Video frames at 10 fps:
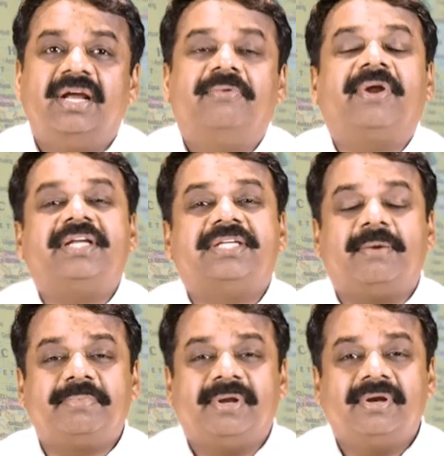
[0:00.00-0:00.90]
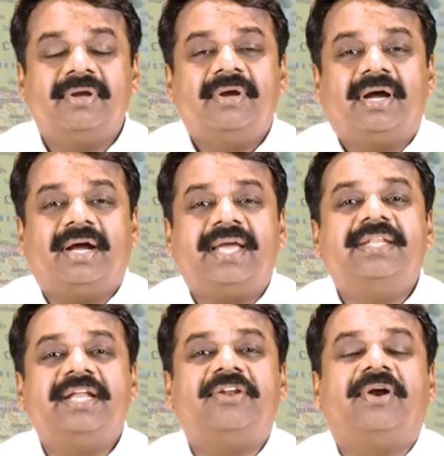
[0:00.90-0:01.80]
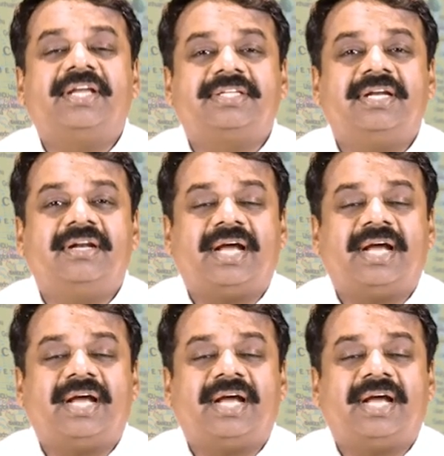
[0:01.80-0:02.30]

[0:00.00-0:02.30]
For example, in the introduction,